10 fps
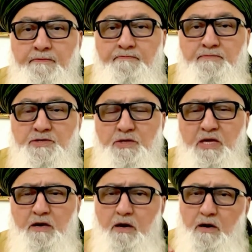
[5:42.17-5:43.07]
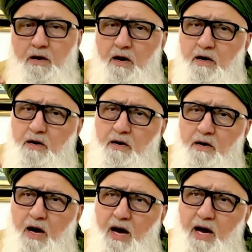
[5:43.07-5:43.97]
So then our
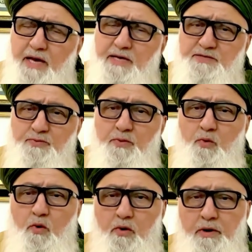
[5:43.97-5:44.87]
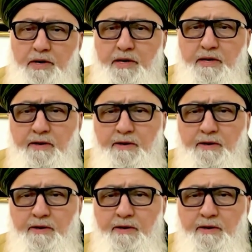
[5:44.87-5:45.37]
highest reward